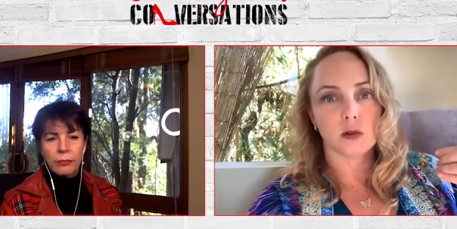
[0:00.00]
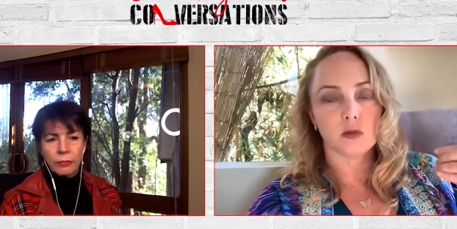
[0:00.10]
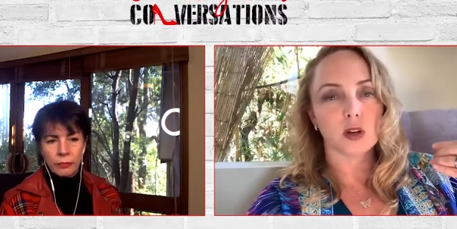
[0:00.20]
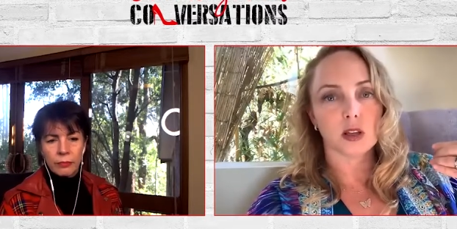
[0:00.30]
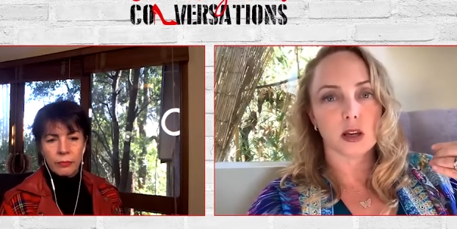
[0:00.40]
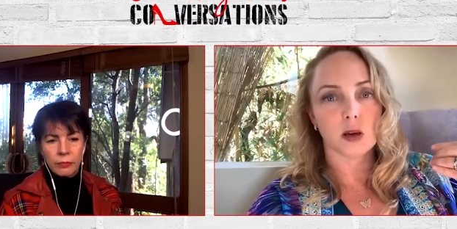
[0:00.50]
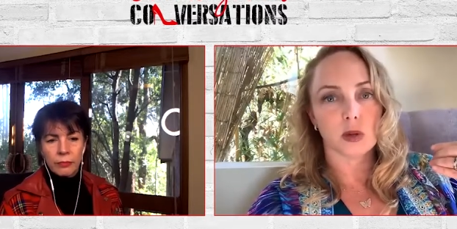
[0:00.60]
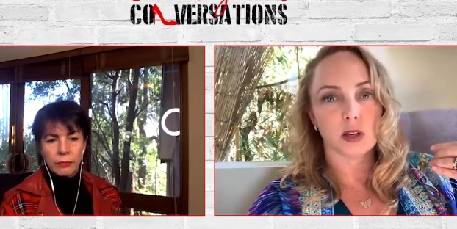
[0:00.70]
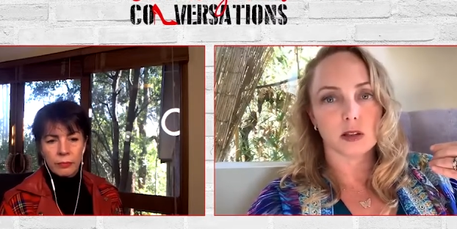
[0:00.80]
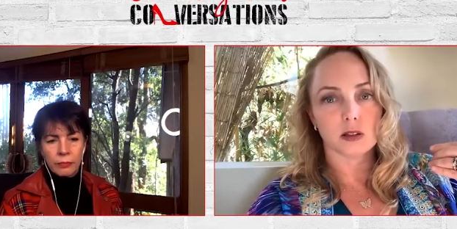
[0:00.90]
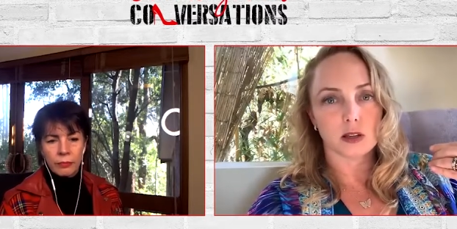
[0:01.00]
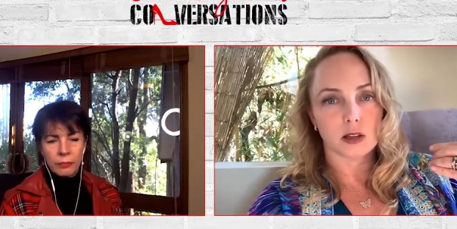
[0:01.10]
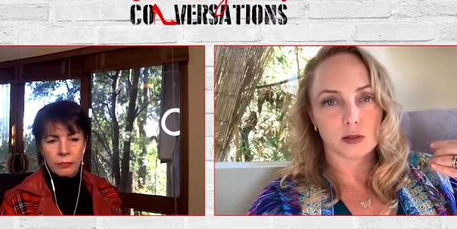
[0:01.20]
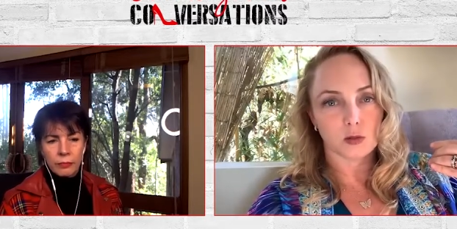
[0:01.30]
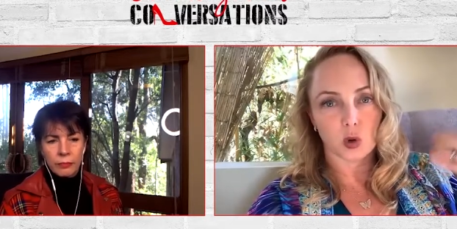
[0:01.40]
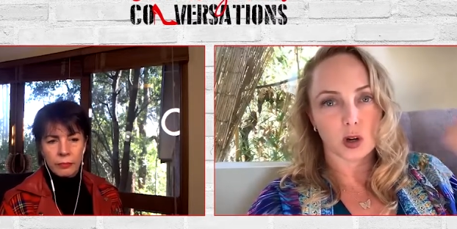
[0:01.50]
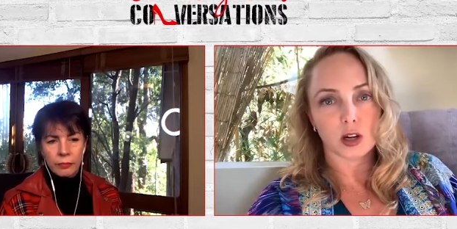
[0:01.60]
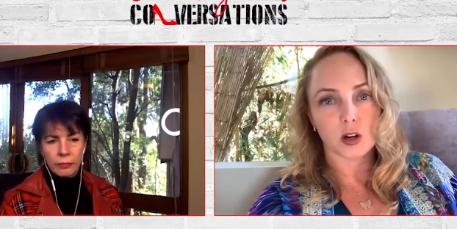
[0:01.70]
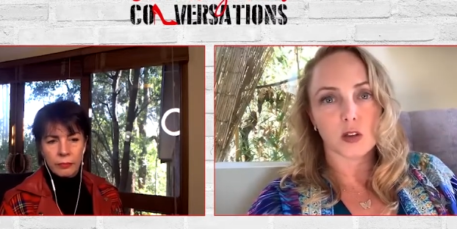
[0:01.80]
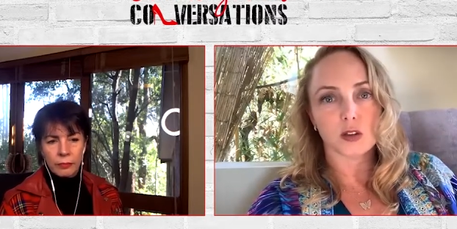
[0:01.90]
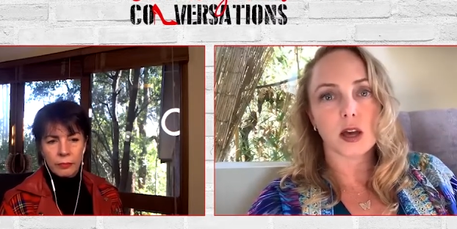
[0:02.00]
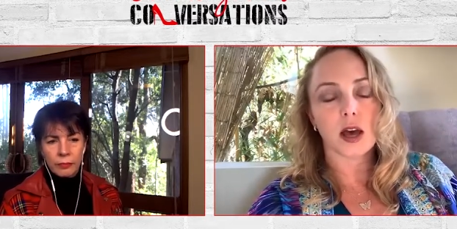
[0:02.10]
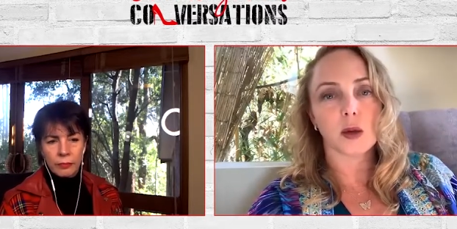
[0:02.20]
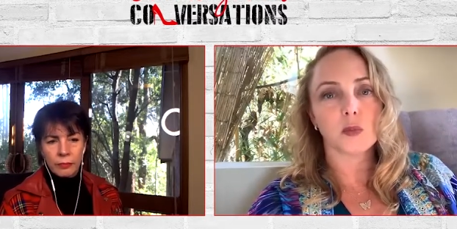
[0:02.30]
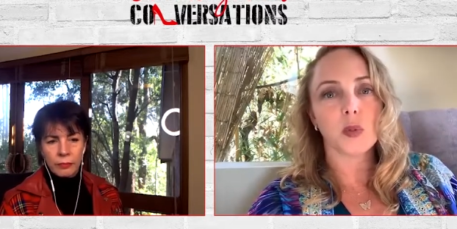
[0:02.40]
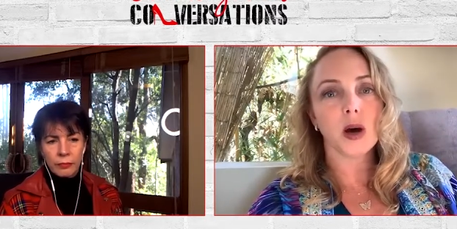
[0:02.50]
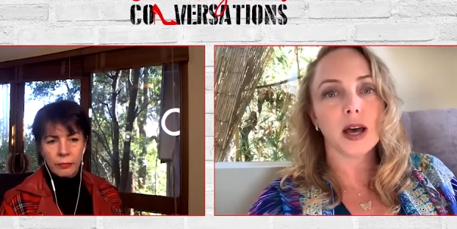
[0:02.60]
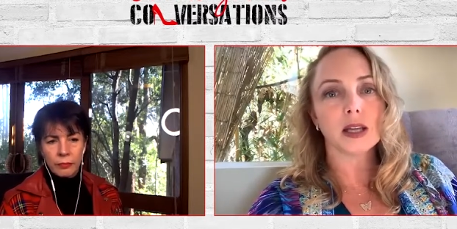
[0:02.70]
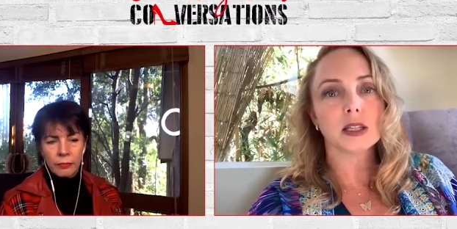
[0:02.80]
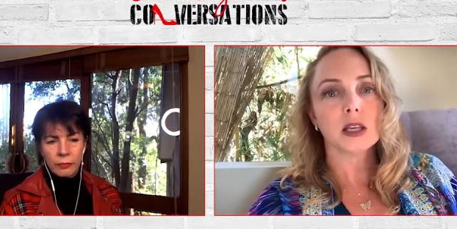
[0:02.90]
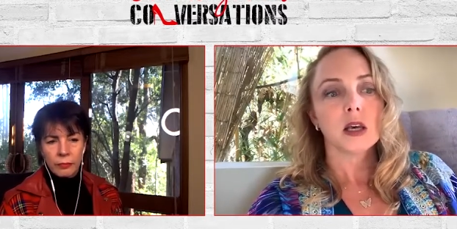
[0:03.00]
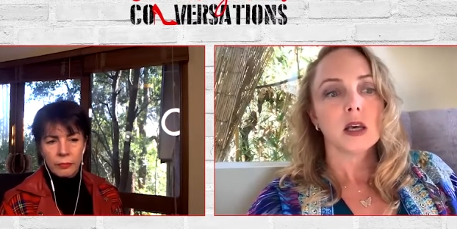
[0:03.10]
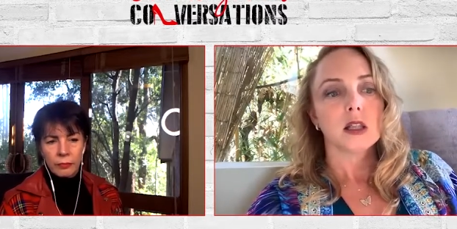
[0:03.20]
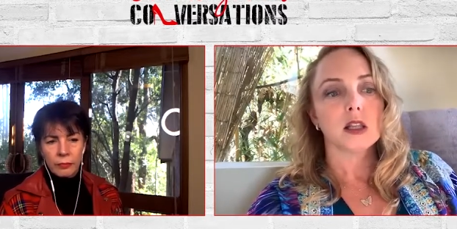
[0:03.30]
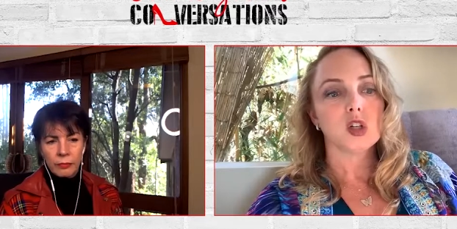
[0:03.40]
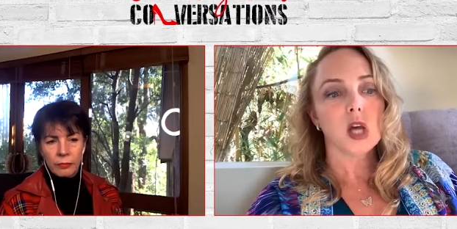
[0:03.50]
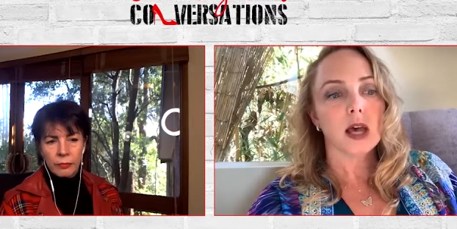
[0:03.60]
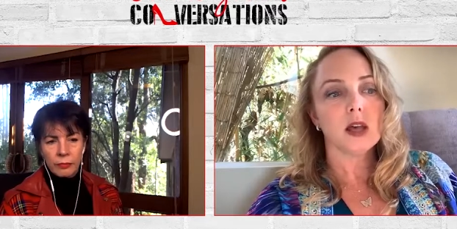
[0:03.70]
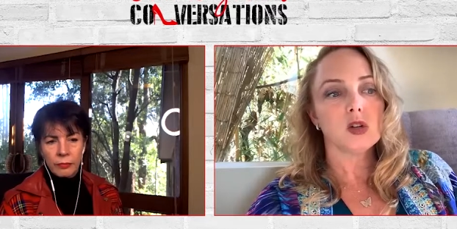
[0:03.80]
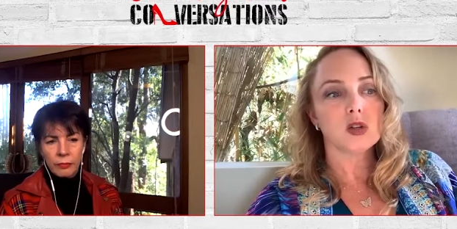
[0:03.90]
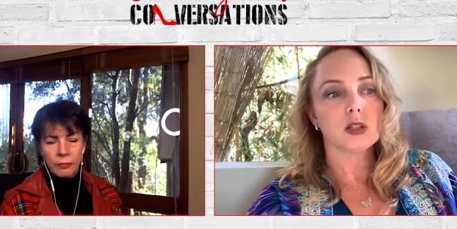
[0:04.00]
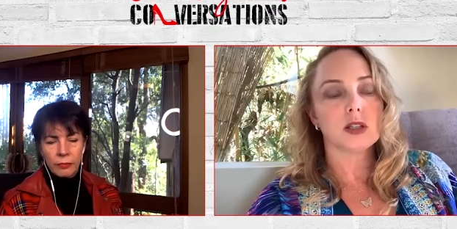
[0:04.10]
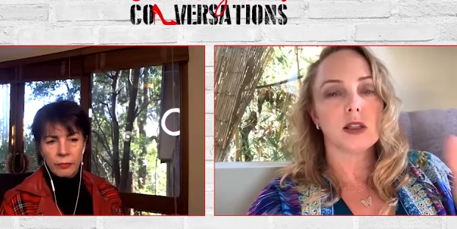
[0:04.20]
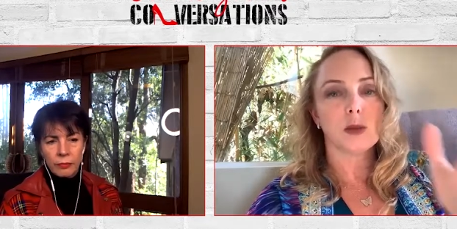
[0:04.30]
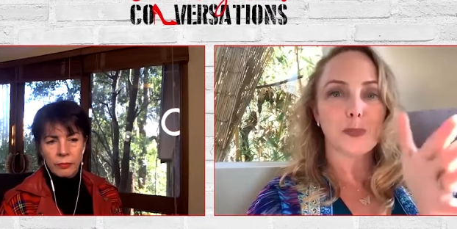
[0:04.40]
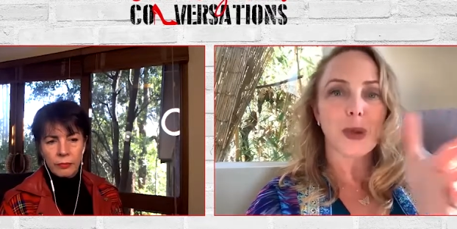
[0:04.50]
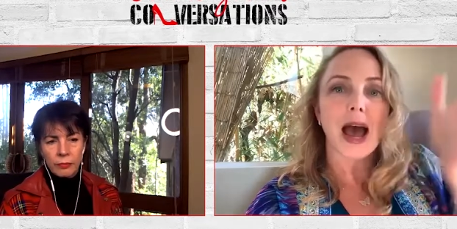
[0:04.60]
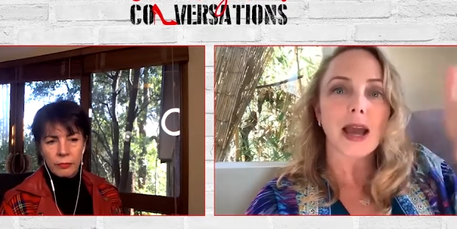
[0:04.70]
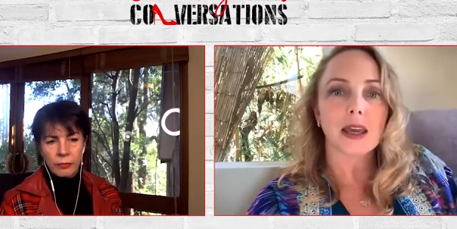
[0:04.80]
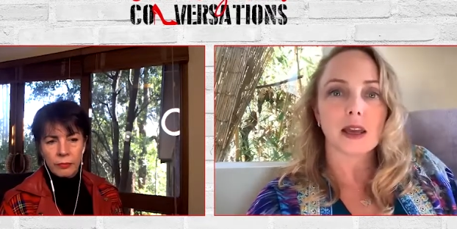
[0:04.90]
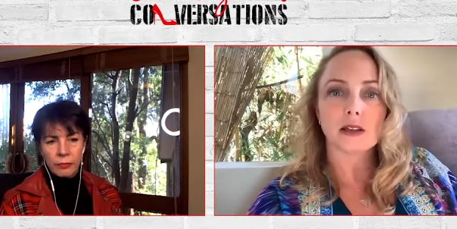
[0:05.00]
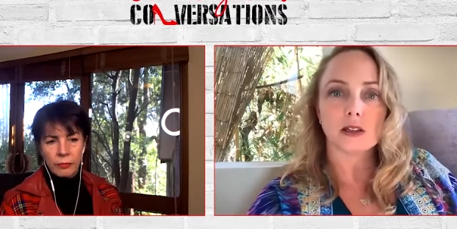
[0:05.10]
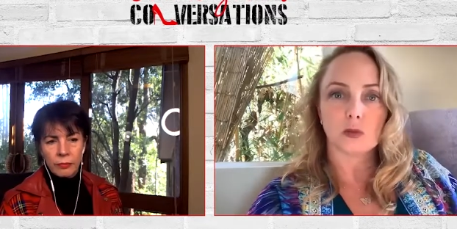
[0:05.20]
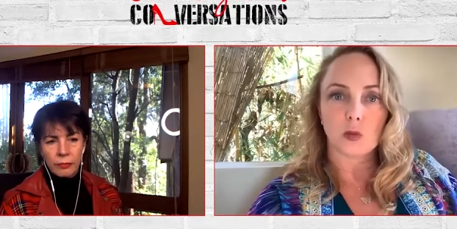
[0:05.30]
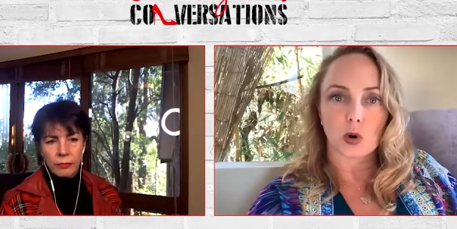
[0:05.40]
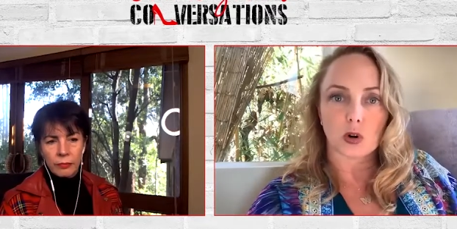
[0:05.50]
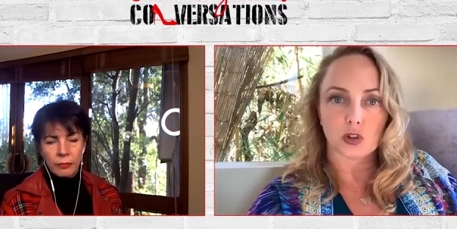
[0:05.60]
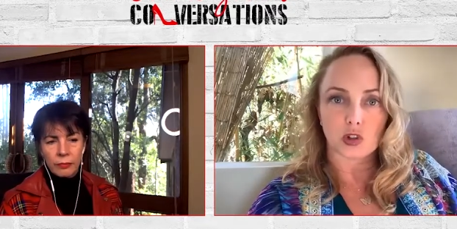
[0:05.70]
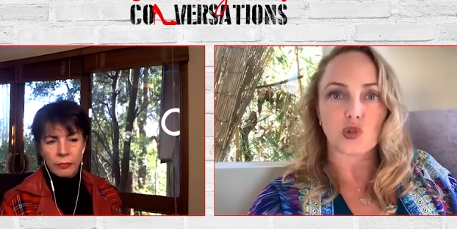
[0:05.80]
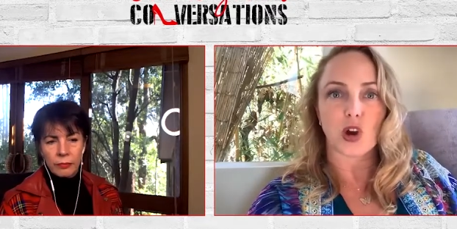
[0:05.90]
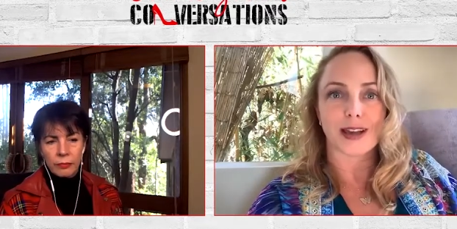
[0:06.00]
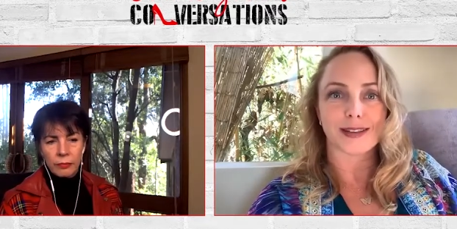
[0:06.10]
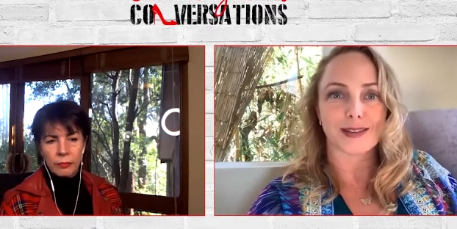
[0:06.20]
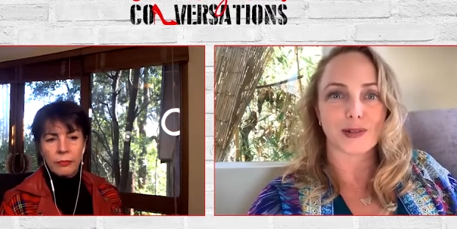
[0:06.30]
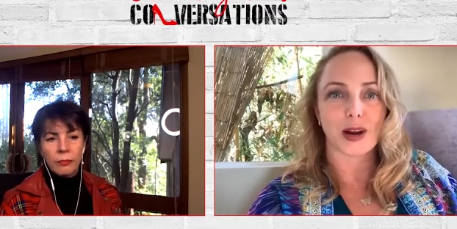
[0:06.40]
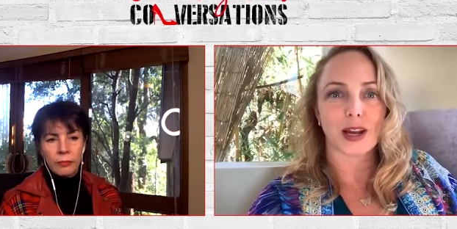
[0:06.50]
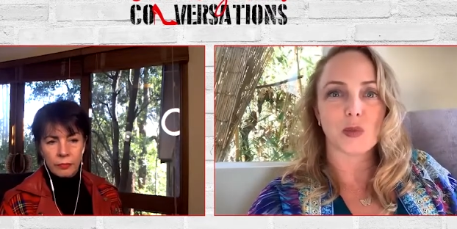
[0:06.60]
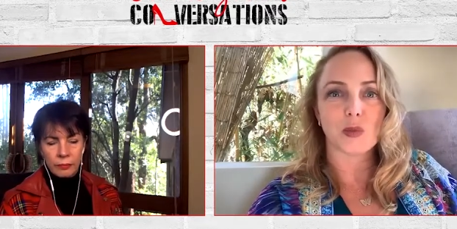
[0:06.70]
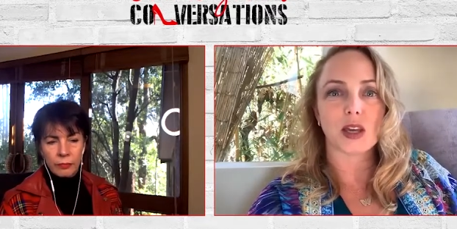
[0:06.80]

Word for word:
Speaker 1: I really, I mean, it, he's working all the time, but the challenge is then the back end is more stressed, right?